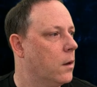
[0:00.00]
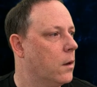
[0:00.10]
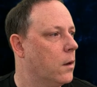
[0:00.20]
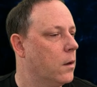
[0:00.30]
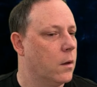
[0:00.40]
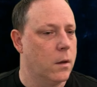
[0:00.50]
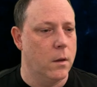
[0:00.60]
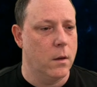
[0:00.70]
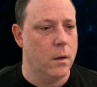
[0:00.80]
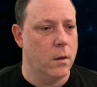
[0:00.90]

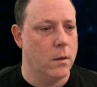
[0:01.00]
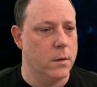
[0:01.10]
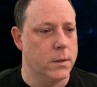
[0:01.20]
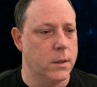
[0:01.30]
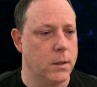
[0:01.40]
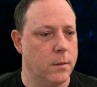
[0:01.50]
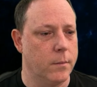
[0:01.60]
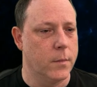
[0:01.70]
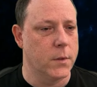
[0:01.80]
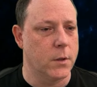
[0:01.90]
Let's see.
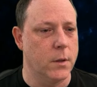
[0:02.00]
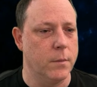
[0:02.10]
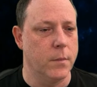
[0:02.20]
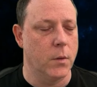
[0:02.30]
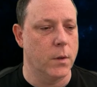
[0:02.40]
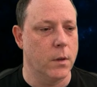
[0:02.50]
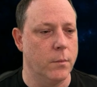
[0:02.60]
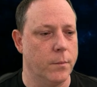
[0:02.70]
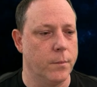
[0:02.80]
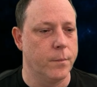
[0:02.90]
Sorry, here we
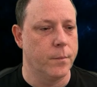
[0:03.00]
go.